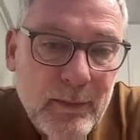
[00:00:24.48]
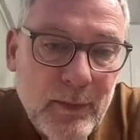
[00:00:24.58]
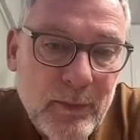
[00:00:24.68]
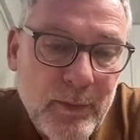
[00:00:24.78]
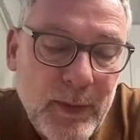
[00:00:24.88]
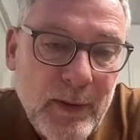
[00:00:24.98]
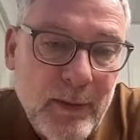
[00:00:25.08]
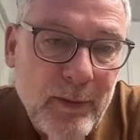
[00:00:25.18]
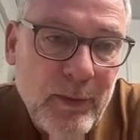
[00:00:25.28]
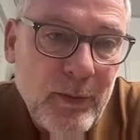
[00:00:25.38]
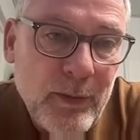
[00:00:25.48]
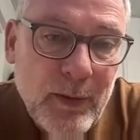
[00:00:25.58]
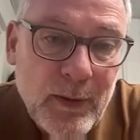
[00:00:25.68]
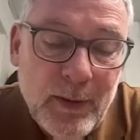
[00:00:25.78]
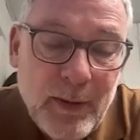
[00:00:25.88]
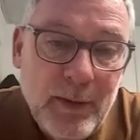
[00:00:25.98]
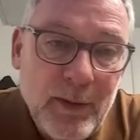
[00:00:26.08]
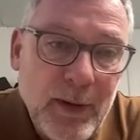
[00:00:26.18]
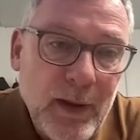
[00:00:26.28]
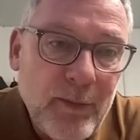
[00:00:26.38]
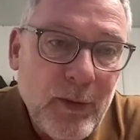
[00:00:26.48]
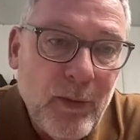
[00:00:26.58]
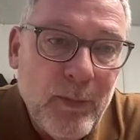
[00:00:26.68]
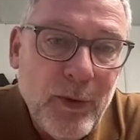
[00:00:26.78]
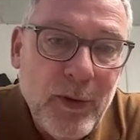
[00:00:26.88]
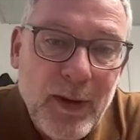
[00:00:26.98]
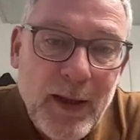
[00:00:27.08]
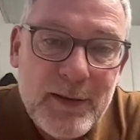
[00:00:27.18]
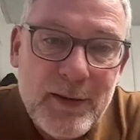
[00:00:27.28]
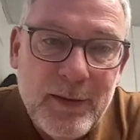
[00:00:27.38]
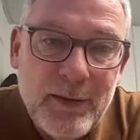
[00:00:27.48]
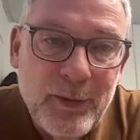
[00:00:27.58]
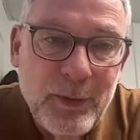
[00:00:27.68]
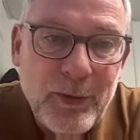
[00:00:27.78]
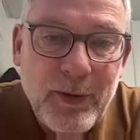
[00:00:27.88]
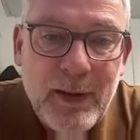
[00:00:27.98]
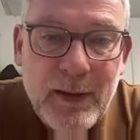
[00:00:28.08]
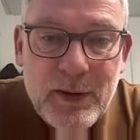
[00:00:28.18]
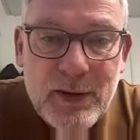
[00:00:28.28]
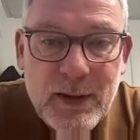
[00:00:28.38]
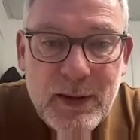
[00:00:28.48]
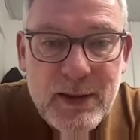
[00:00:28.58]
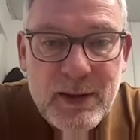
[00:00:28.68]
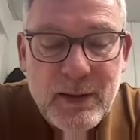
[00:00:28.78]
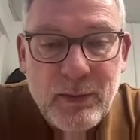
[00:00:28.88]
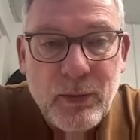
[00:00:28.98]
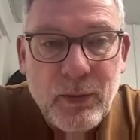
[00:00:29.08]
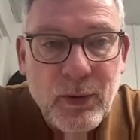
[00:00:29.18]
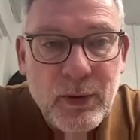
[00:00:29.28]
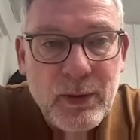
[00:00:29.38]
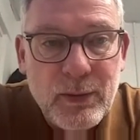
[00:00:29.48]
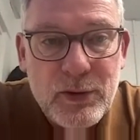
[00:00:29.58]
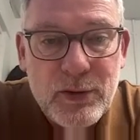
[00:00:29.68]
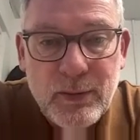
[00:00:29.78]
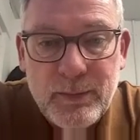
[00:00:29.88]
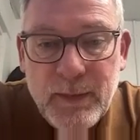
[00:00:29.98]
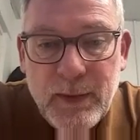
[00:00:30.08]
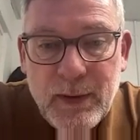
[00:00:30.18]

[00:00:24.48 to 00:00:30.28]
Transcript: we've been through a hell of a lot of bother the last 2 or 3 years, and this is still going on, so